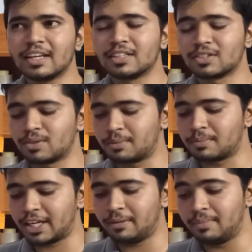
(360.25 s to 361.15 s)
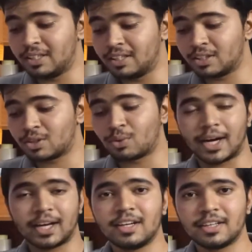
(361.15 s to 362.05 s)
So it might be
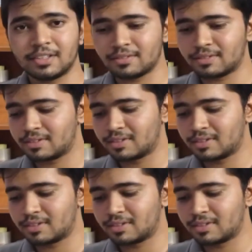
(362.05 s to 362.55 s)
coagulative,